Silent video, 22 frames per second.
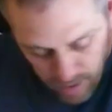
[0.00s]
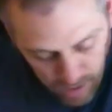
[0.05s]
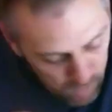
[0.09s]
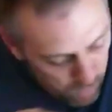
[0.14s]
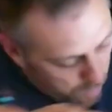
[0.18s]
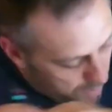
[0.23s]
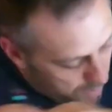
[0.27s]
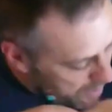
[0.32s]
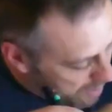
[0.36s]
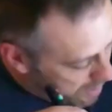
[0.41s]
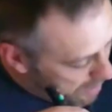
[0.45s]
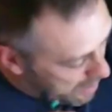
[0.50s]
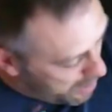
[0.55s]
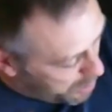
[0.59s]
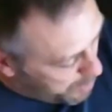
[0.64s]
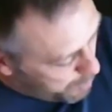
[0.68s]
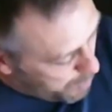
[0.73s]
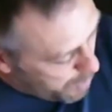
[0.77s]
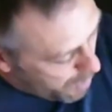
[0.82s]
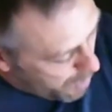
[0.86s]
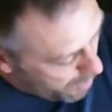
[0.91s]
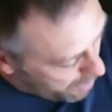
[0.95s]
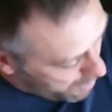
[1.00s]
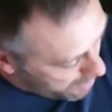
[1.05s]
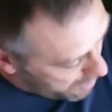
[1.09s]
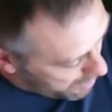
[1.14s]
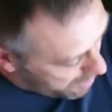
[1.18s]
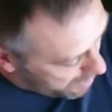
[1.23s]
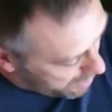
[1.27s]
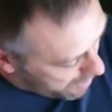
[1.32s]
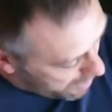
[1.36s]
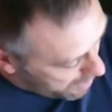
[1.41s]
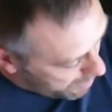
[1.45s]
with this part
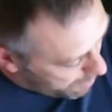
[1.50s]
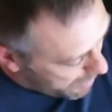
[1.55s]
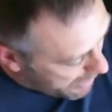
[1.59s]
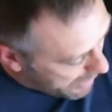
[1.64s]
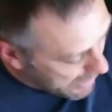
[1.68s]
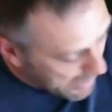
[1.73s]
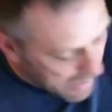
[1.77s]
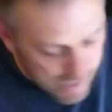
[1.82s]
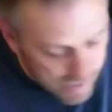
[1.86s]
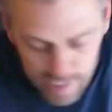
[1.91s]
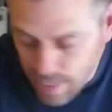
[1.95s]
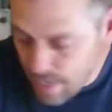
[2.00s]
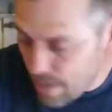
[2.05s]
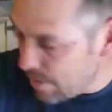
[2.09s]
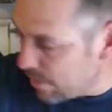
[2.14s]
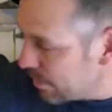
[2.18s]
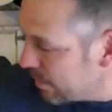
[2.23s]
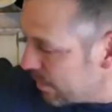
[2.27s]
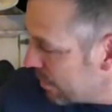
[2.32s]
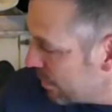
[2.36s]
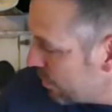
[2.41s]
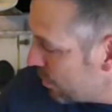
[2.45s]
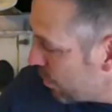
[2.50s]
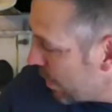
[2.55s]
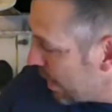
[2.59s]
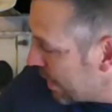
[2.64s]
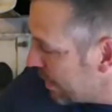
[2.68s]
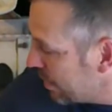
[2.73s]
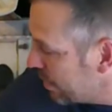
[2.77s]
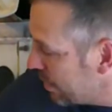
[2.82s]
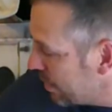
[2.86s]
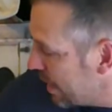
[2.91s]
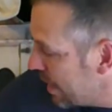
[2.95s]
hanging down where I
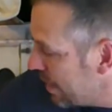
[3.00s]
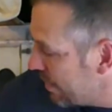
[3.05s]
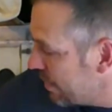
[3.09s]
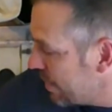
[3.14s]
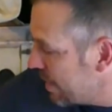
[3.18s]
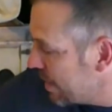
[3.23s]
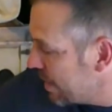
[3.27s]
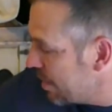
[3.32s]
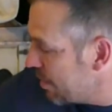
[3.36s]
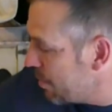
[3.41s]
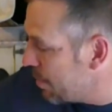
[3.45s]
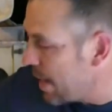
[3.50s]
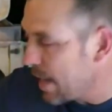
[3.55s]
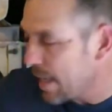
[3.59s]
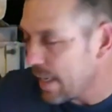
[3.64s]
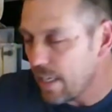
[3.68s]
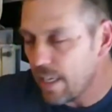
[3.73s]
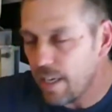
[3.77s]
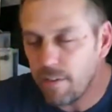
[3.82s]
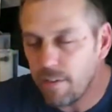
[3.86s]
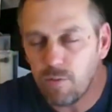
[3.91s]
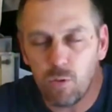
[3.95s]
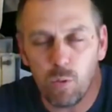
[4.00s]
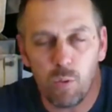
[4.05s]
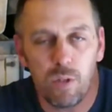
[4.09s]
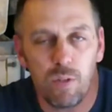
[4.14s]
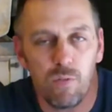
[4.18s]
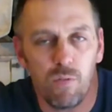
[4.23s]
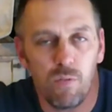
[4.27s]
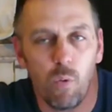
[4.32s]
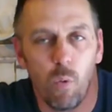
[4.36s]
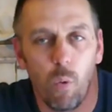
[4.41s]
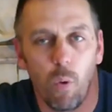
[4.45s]
don't have that in the back. I have
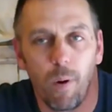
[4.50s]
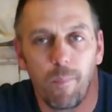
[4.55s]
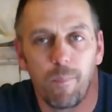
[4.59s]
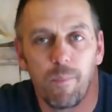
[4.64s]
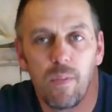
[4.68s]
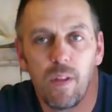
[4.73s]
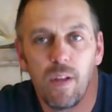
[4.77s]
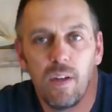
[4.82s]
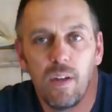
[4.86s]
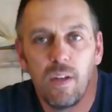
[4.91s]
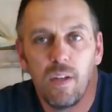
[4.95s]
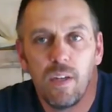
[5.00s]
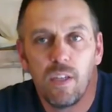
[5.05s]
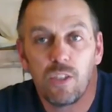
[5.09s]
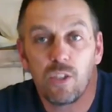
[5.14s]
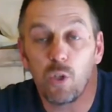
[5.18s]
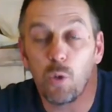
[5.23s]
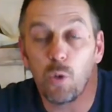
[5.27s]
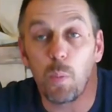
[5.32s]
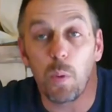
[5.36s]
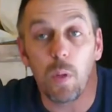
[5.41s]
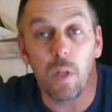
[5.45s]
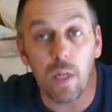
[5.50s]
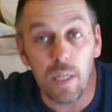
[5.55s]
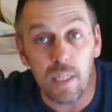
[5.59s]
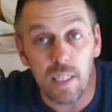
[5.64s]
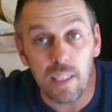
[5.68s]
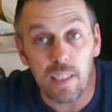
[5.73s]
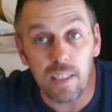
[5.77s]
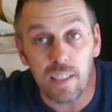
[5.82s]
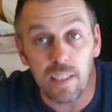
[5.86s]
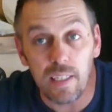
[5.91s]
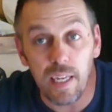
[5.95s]
24. So
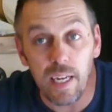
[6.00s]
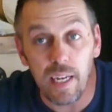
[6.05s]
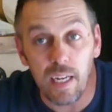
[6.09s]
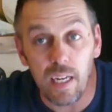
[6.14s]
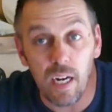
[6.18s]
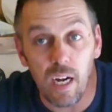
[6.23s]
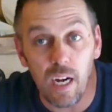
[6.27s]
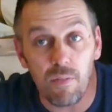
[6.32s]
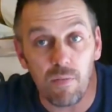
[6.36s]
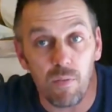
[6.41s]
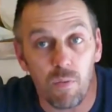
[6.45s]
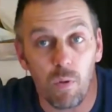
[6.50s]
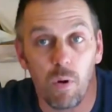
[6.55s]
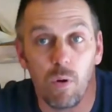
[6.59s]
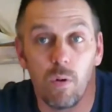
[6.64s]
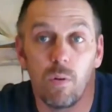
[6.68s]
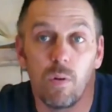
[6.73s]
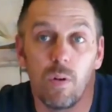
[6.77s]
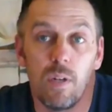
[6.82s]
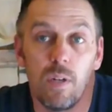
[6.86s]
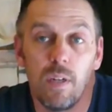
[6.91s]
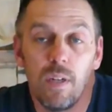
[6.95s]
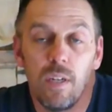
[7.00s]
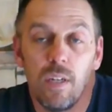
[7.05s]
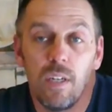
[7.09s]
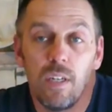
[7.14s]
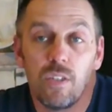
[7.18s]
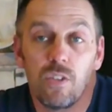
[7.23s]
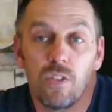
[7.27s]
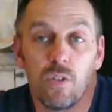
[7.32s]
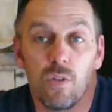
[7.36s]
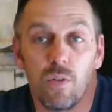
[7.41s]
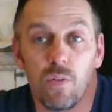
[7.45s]
plenty to take it off-road.
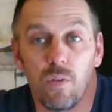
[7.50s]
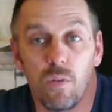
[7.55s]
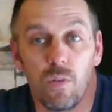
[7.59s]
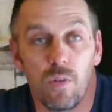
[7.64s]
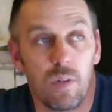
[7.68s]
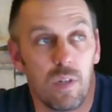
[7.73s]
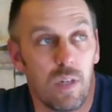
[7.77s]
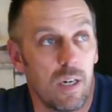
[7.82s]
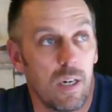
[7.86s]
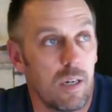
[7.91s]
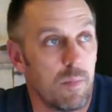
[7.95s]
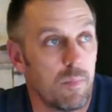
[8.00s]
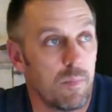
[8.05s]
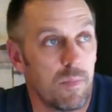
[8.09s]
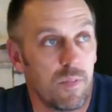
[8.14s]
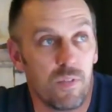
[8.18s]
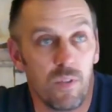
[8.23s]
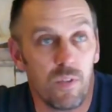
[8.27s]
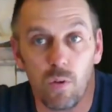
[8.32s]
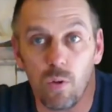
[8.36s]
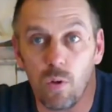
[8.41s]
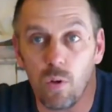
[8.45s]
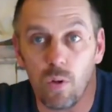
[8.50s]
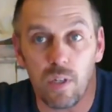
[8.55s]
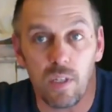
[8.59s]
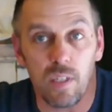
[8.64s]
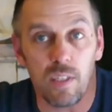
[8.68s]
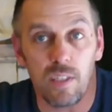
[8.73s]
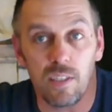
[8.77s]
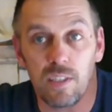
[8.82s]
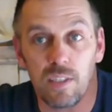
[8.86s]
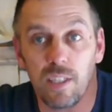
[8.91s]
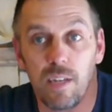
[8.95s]
So if you're
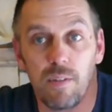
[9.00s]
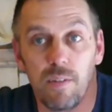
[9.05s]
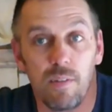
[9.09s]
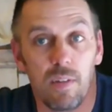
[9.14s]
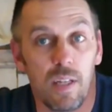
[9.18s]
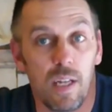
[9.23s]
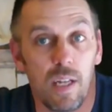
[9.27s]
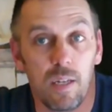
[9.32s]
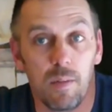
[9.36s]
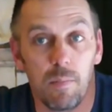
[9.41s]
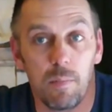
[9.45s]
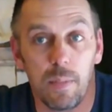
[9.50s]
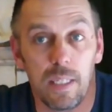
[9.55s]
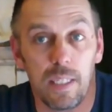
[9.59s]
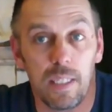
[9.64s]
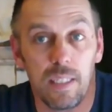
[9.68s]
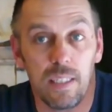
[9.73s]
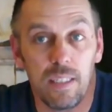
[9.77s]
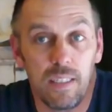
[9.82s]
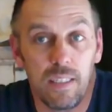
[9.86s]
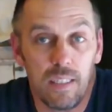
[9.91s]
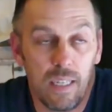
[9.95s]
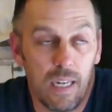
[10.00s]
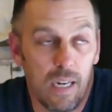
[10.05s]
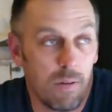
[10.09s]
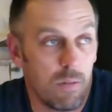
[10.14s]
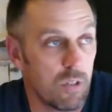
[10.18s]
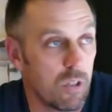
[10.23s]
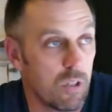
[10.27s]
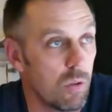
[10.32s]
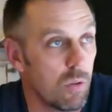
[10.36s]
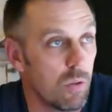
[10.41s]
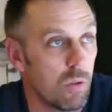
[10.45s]
looking to save a lot of money, I
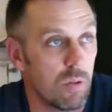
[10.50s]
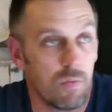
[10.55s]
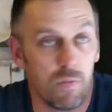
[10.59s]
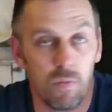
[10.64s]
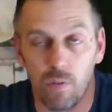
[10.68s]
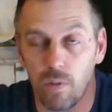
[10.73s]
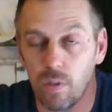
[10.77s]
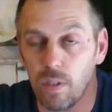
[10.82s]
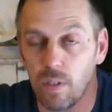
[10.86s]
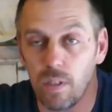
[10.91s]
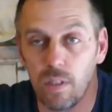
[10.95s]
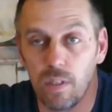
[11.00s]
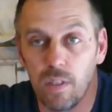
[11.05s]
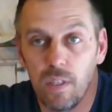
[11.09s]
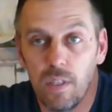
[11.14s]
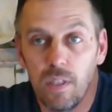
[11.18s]
would go look for a